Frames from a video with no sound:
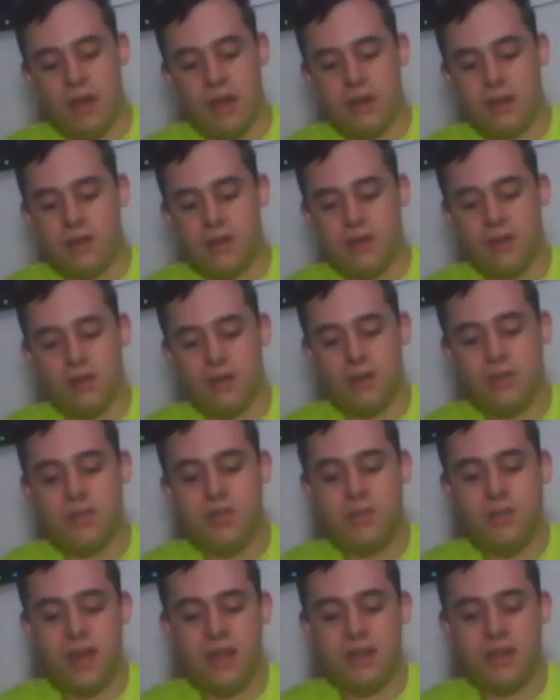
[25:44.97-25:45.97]
So those
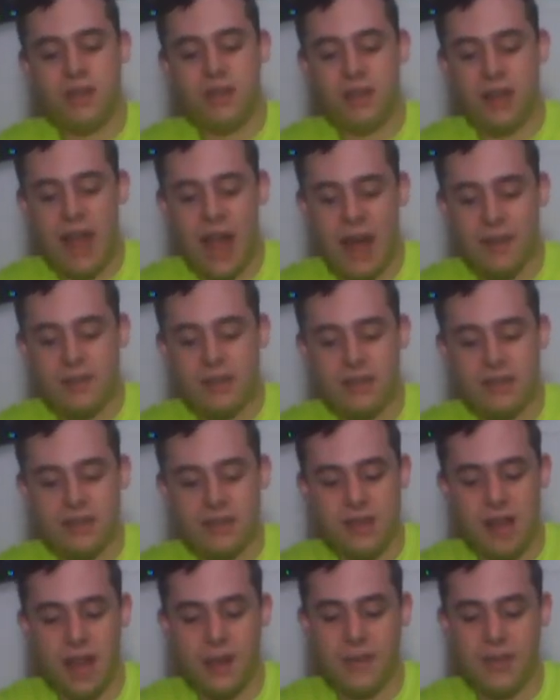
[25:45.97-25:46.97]
are mainly your
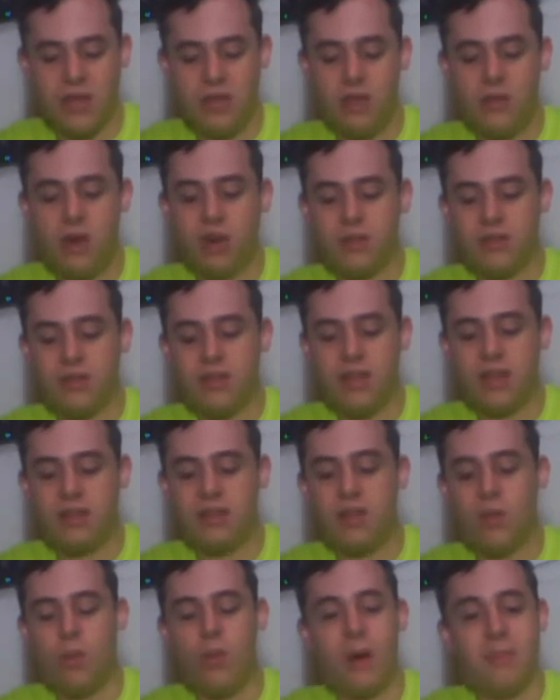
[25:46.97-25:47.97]
captains. I mean, you also get
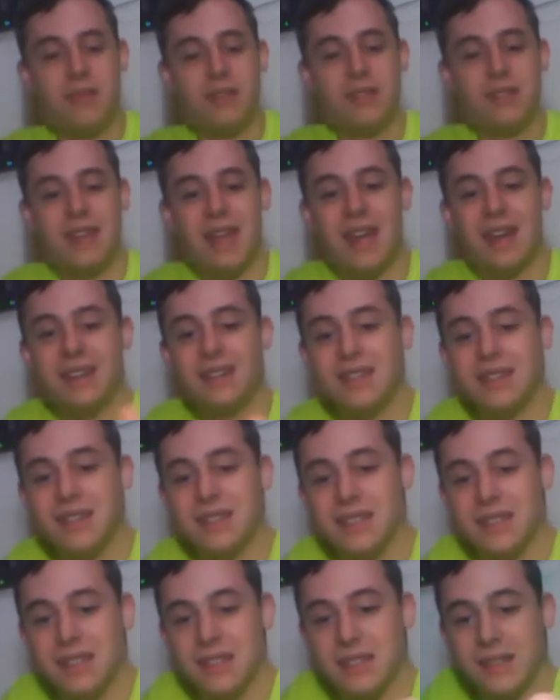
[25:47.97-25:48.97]
the Weapons
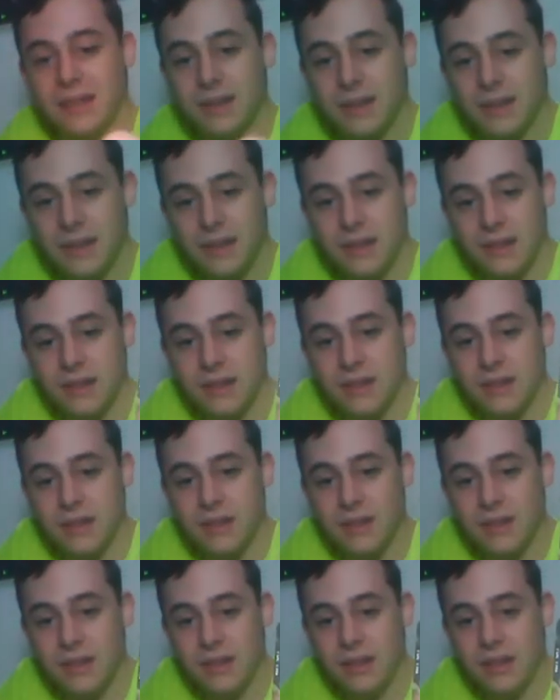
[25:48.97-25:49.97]
Analyst.
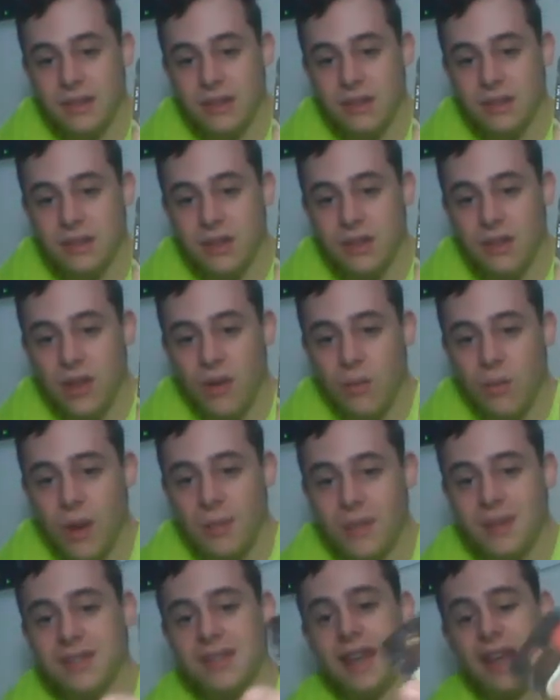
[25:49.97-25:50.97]
So you get
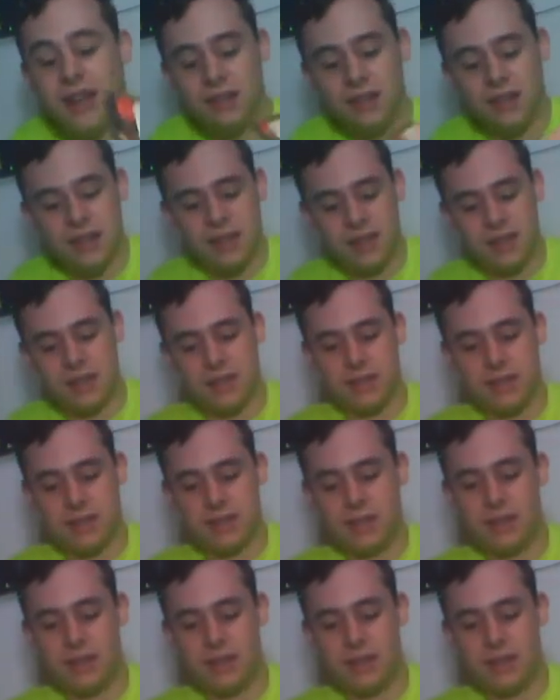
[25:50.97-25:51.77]
Weapons Analyst,